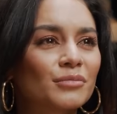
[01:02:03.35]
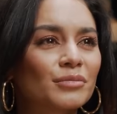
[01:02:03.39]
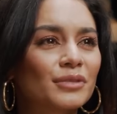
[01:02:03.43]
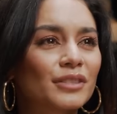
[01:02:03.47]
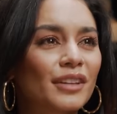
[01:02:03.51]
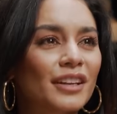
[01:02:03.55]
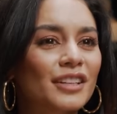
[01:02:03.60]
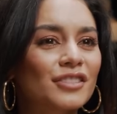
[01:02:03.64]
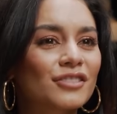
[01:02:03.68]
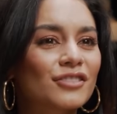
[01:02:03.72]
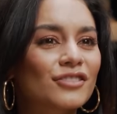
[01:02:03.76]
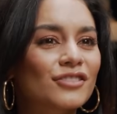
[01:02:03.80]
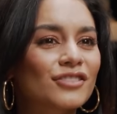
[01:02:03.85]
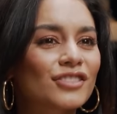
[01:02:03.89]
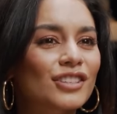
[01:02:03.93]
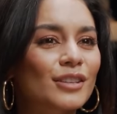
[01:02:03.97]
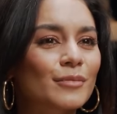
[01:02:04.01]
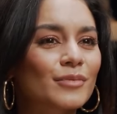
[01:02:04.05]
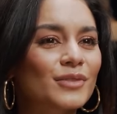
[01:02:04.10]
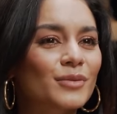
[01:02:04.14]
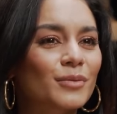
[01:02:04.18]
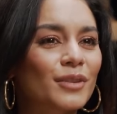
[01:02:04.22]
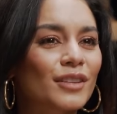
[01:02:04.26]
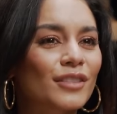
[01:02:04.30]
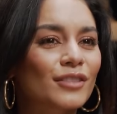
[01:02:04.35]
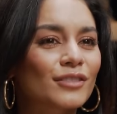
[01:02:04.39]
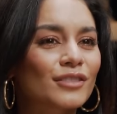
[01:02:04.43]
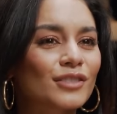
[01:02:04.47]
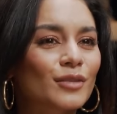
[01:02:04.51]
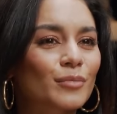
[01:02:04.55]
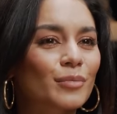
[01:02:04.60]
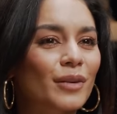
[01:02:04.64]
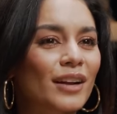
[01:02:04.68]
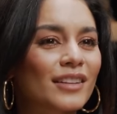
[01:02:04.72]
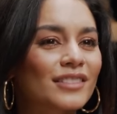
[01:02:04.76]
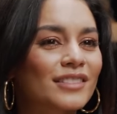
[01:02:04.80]
relationships where they're
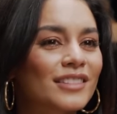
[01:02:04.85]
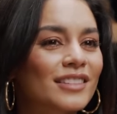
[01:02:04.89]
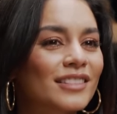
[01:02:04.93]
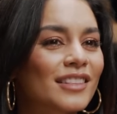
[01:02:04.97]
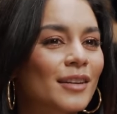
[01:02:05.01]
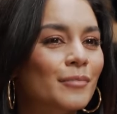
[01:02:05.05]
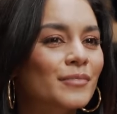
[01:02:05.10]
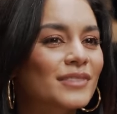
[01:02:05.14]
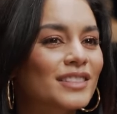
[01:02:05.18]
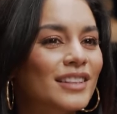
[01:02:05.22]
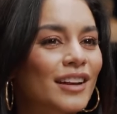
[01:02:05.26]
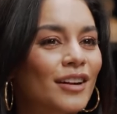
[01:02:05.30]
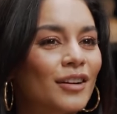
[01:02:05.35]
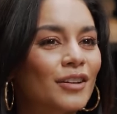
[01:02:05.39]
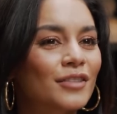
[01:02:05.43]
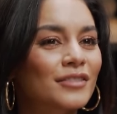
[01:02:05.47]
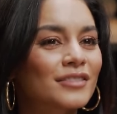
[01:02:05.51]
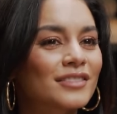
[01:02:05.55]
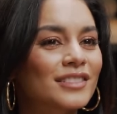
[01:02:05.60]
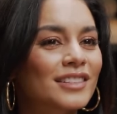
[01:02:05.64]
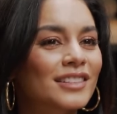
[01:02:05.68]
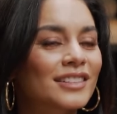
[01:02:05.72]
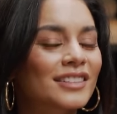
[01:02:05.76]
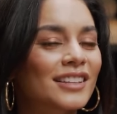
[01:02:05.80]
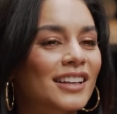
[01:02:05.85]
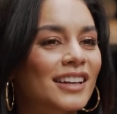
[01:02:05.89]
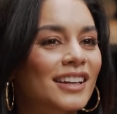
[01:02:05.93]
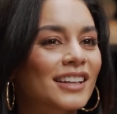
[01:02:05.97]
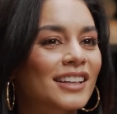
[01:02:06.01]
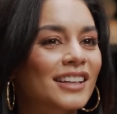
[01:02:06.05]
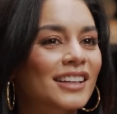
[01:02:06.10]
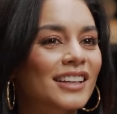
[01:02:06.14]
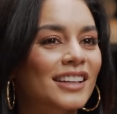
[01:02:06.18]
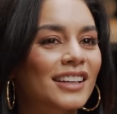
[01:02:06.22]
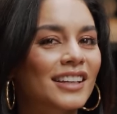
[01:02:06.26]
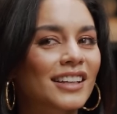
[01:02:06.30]
suppressing themselves and
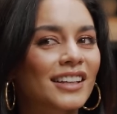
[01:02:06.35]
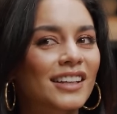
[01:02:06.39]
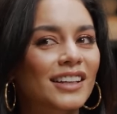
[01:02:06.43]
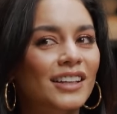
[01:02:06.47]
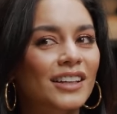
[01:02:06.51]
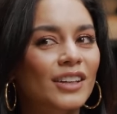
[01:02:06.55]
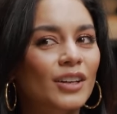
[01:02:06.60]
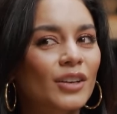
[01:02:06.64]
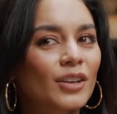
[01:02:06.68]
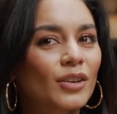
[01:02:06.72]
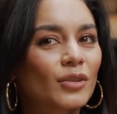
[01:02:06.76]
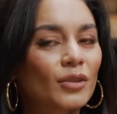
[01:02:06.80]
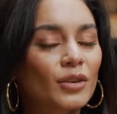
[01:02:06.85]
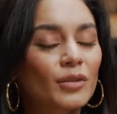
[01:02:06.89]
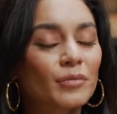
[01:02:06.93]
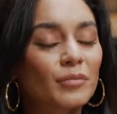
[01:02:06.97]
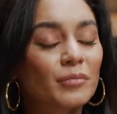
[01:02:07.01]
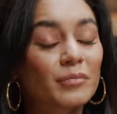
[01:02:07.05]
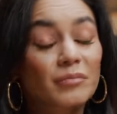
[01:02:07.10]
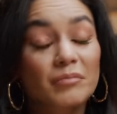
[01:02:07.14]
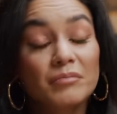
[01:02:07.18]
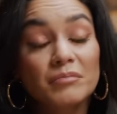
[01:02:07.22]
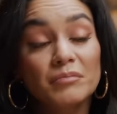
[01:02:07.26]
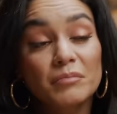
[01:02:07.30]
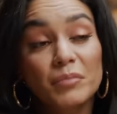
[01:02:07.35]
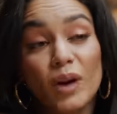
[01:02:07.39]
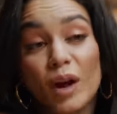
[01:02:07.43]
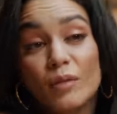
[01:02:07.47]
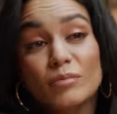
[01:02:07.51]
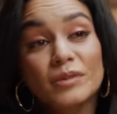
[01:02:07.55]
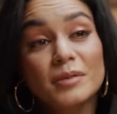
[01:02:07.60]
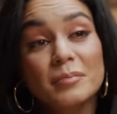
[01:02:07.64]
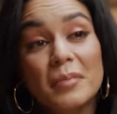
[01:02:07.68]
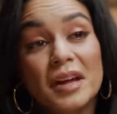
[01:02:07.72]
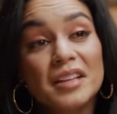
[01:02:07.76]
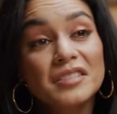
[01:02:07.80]
like, or
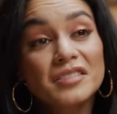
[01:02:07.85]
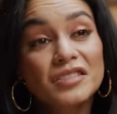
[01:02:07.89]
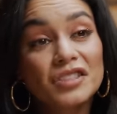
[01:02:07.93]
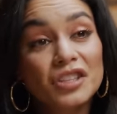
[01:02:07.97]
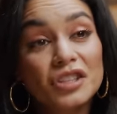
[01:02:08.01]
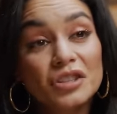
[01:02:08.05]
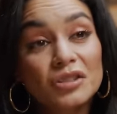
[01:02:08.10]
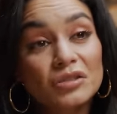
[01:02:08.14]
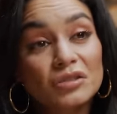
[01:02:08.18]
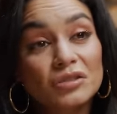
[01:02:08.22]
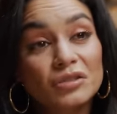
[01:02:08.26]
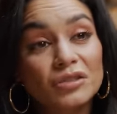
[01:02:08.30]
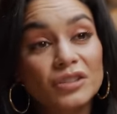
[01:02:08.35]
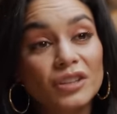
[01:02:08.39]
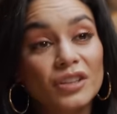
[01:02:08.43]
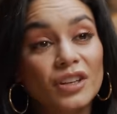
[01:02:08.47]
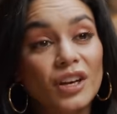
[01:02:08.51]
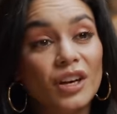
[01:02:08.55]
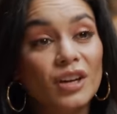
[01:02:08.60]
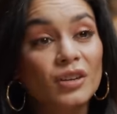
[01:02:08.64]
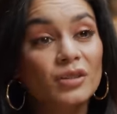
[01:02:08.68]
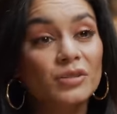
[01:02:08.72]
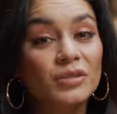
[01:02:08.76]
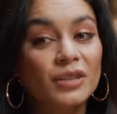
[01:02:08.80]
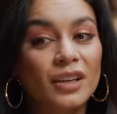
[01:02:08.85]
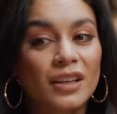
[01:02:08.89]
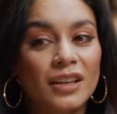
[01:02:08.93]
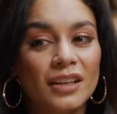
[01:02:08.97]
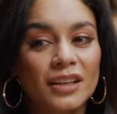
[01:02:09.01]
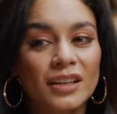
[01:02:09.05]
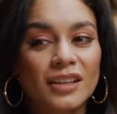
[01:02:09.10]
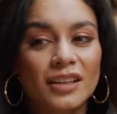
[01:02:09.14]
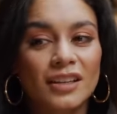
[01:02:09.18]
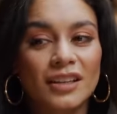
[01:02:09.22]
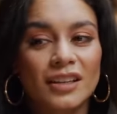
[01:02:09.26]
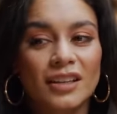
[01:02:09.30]
probably men too, you know,
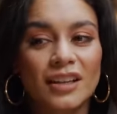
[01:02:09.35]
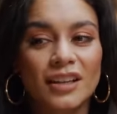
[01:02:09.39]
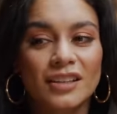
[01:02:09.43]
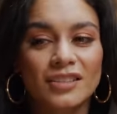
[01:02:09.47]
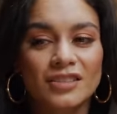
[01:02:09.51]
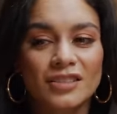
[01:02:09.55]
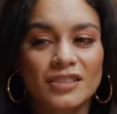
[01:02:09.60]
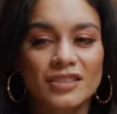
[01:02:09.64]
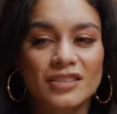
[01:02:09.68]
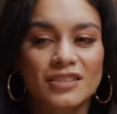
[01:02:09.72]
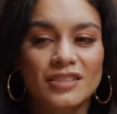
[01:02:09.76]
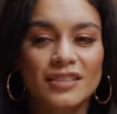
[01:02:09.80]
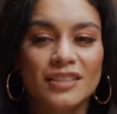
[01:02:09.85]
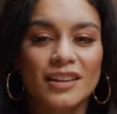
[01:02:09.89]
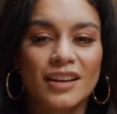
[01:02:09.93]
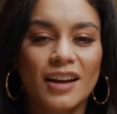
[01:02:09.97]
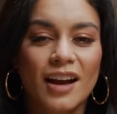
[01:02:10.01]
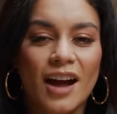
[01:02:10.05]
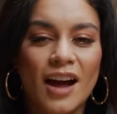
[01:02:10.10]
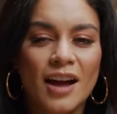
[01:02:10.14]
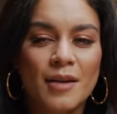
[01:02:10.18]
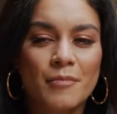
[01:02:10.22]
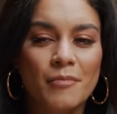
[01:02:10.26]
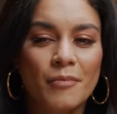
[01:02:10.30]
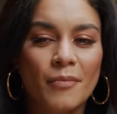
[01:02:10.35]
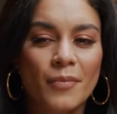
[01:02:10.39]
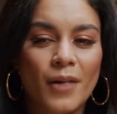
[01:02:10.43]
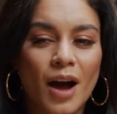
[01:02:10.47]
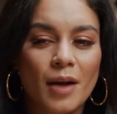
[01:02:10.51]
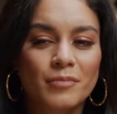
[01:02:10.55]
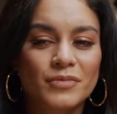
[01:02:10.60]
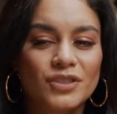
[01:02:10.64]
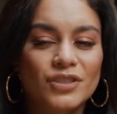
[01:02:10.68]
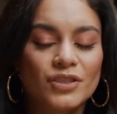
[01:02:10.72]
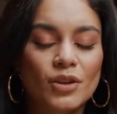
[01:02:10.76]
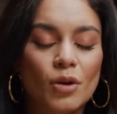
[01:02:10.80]
like, and I just,
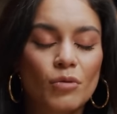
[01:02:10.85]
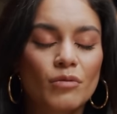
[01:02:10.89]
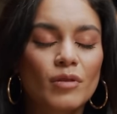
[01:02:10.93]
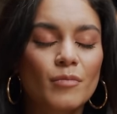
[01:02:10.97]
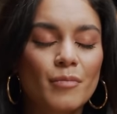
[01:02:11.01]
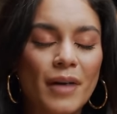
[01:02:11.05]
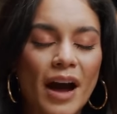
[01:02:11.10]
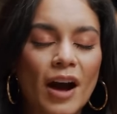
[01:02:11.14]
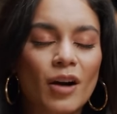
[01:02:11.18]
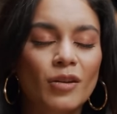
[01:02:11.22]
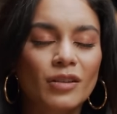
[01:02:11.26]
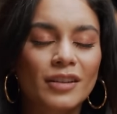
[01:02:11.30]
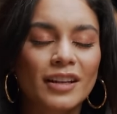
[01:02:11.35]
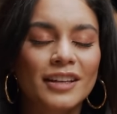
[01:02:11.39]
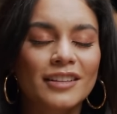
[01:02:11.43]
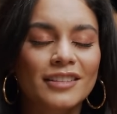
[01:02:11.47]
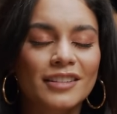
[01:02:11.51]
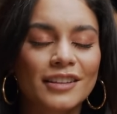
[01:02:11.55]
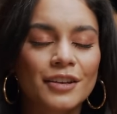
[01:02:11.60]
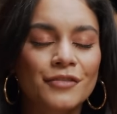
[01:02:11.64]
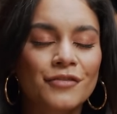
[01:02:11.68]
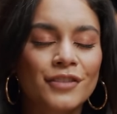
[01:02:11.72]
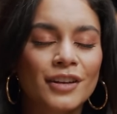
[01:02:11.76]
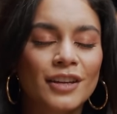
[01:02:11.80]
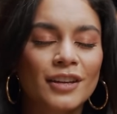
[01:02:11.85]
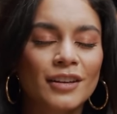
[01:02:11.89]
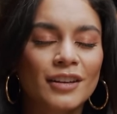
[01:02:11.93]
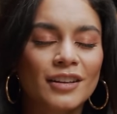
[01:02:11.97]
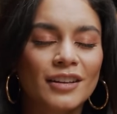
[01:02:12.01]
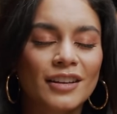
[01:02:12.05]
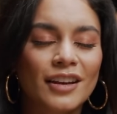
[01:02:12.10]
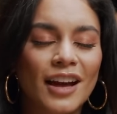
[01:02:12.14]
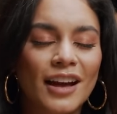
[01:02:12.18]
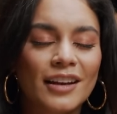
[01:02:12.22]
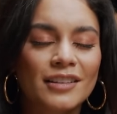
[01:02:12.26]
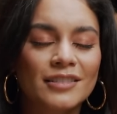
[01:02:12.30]
I'm so about like
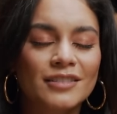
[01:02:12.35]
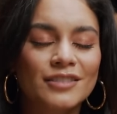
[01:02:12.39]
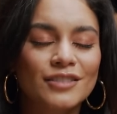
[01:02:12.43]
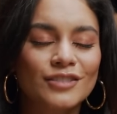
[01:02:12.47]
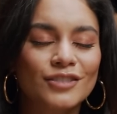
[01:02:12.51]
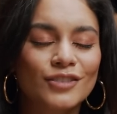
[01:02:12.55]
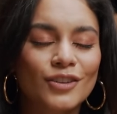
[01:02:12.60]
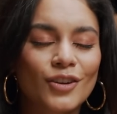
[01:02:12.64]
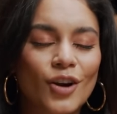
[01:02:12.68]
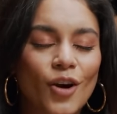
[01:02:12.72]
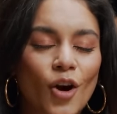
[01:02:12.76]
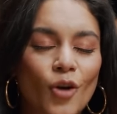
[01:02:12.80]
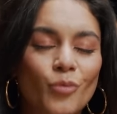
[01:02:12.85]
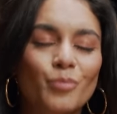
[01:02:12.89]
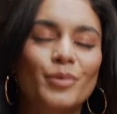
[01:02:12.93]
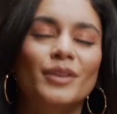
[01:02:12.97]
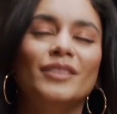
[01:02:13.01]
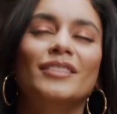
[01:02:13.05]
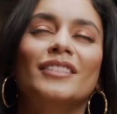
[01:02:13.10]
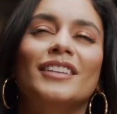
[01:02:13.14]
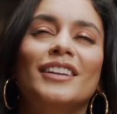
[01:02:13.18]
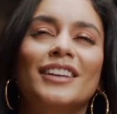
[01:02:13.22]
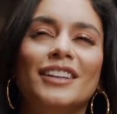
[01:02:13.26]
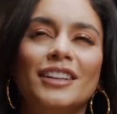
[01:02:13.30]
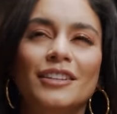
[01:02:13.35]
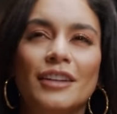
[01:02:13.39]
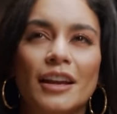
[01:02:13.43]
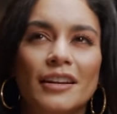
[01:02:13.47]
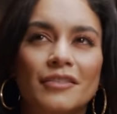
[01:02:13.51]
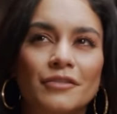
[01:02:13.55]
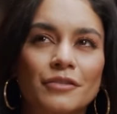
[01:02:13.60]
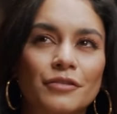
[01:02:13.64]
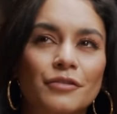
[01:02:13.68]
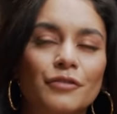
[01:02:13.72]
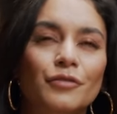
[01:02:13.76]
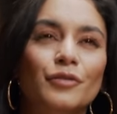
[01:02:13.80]
living as openly
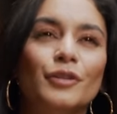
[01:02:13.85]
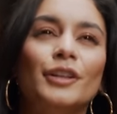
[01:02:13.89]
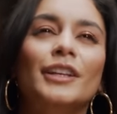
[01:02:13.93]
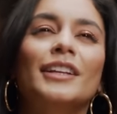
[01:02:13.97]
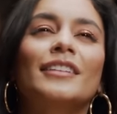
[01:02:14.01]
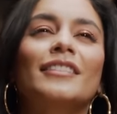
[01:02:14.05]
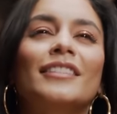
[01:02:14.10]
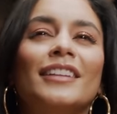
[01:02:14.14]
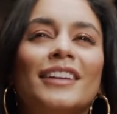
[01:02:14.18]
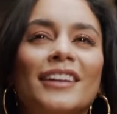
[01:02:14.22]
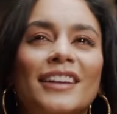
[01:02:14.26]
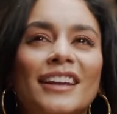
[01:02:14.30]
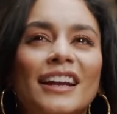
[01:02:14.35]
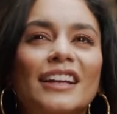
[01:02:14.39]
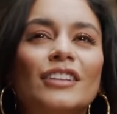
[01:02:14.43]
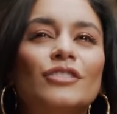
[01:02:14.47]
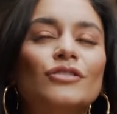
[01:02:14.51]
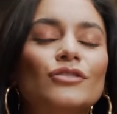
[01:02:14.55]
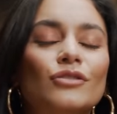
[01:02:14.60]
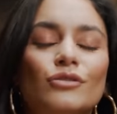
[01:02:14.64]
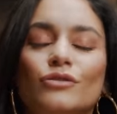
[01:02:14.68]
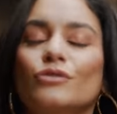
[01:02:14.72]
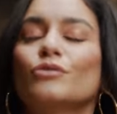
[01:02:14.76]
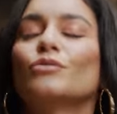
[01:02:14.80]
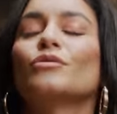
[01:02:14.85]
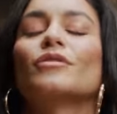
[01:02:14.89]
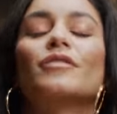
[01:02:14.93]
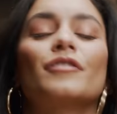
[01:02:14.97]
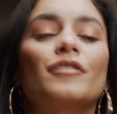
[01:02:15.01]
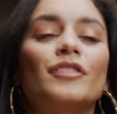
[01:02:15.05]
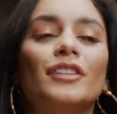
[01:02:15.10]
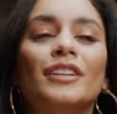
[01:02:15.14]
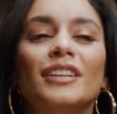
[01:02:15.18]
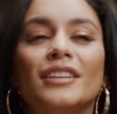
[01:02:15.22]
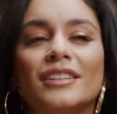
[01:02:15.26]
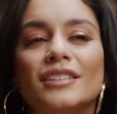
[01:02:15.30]
and freely and
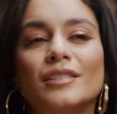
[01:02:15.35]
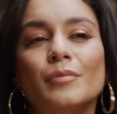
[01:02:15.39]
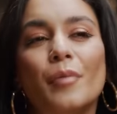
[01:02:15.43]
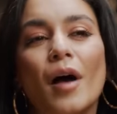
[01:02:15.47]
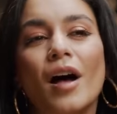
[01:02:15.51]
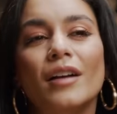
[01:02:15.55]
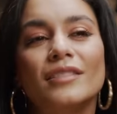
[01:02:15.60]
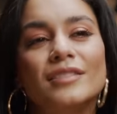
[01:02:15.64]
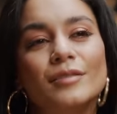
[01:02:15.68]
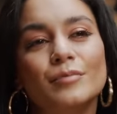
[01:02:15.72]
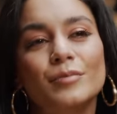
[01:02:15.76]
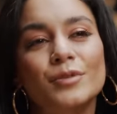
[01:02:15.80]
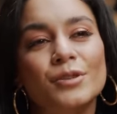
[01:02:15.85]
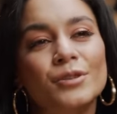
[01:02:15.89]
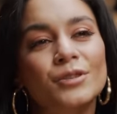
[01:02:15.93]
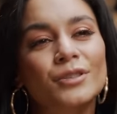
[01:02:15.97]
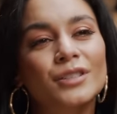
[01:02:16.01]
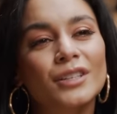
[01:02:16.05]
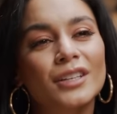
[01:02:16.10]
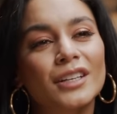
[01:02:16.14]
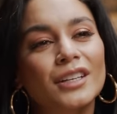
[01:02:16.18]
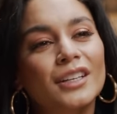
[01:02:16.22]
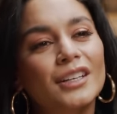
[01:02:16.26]
truthfully as possible.